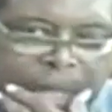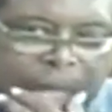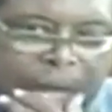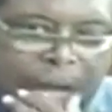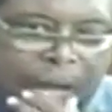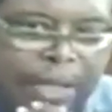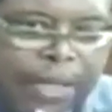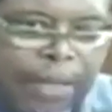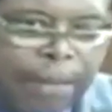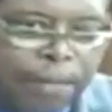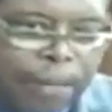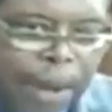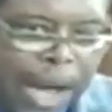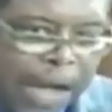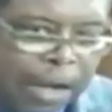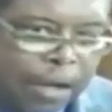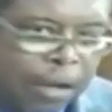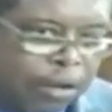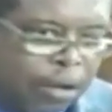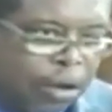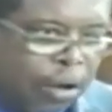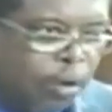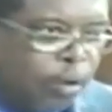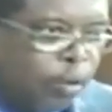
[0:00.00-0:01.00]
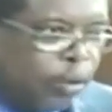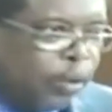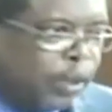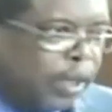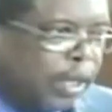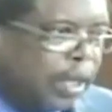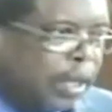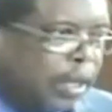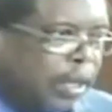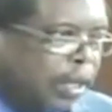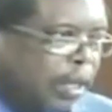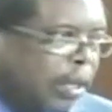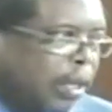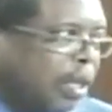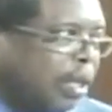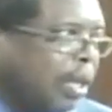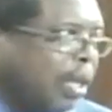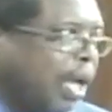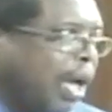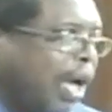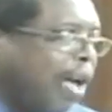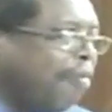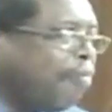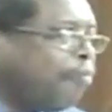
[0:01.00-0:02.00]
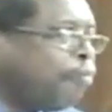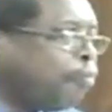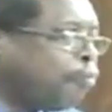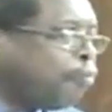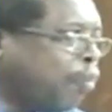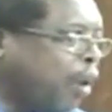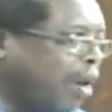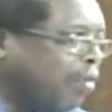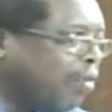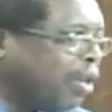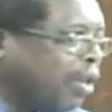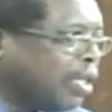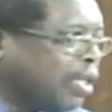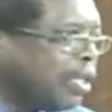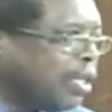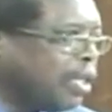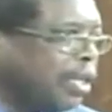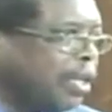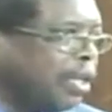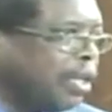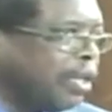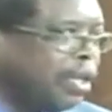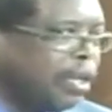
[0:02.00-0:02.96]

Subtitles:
and the background of poverty